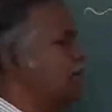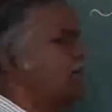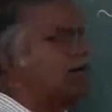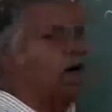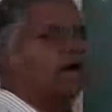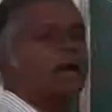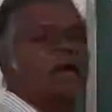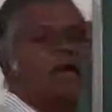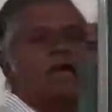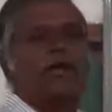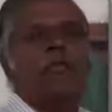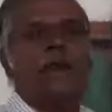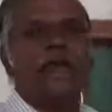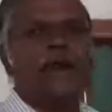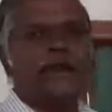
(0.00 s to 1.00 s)

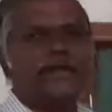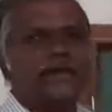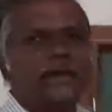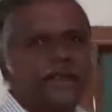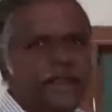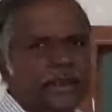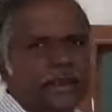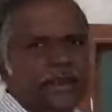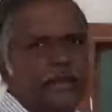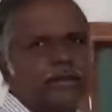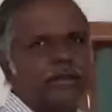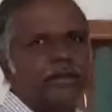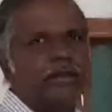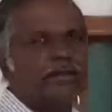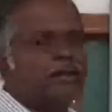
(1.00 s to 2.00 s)
are parasitic,
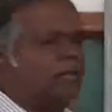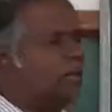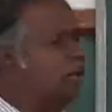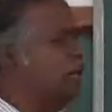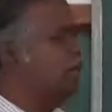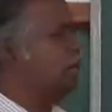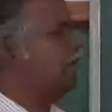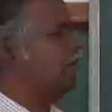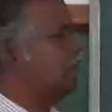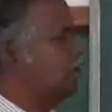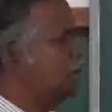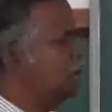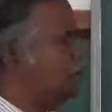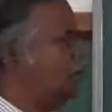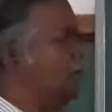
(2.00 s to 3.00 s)
some are
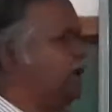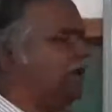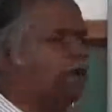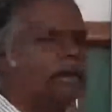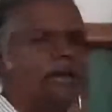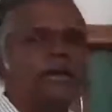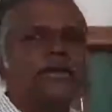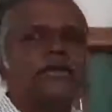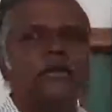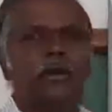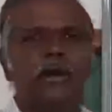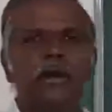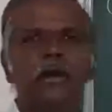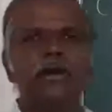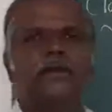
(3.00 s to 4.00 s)
saprotrophic, some
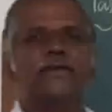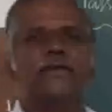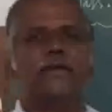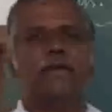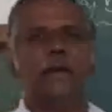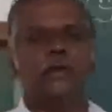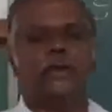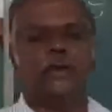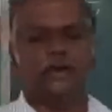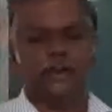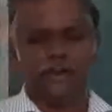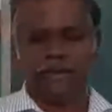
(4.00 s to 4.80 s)
are symbiotic.